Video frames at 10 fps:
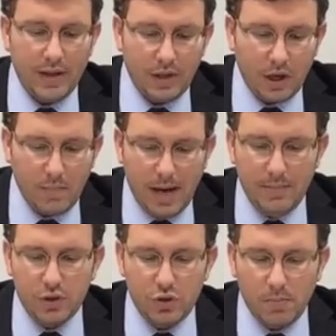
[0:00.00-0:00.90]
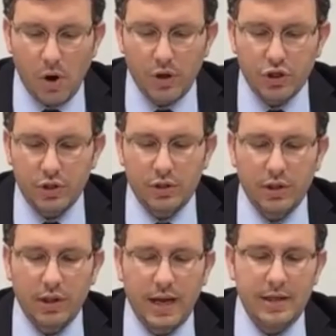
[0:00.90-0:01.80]
The commandment to march into the
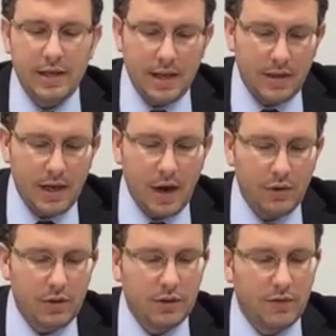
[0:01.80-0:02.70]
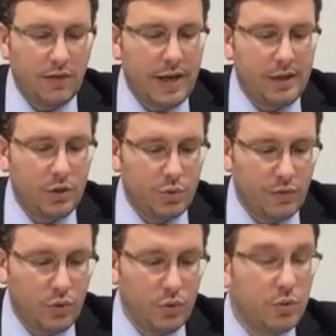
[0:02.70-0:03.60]
land and the inheritance of land is
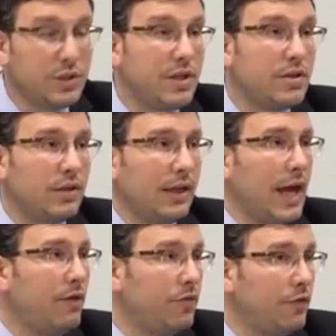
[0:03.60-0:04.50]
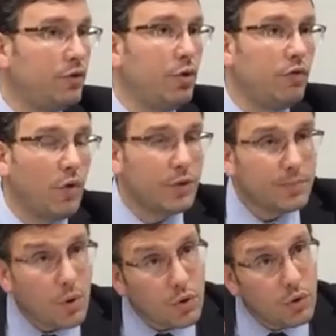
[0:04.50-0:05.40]
reviewed. We'll see there's a lot of review of what we
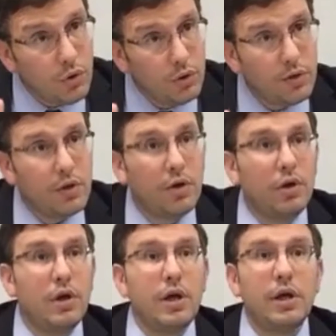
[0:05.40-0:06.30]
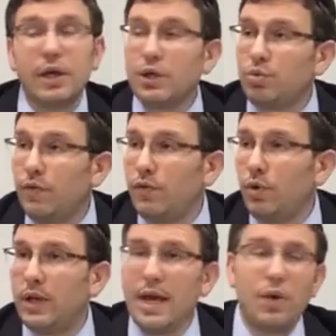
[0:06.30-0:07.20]
spoke earlier gets reviewed
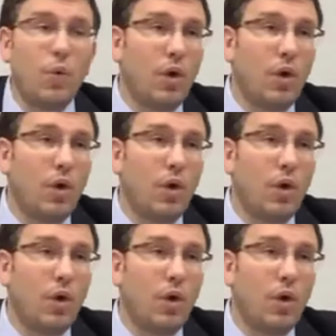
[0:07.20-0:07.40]
again.